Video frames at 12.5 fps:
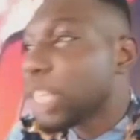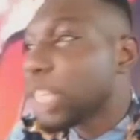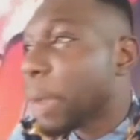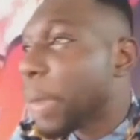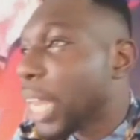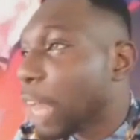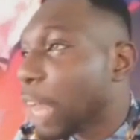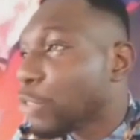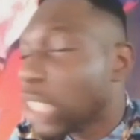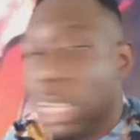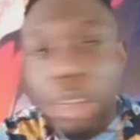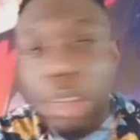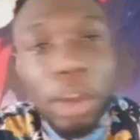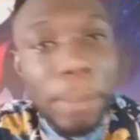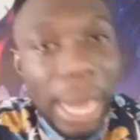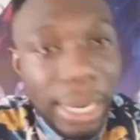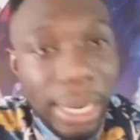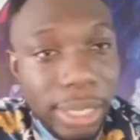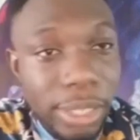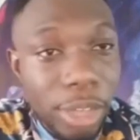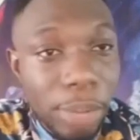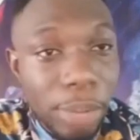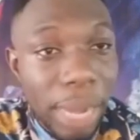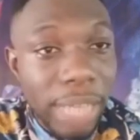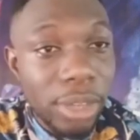this man, my life will change. Young
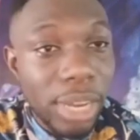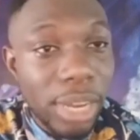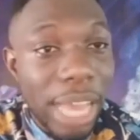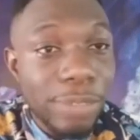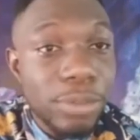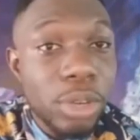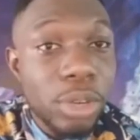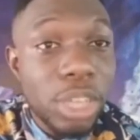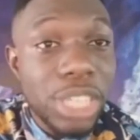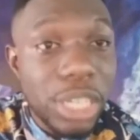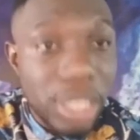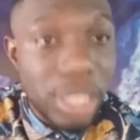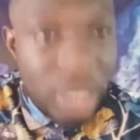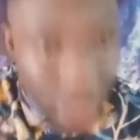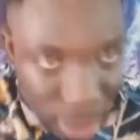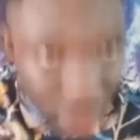man, your life will not change.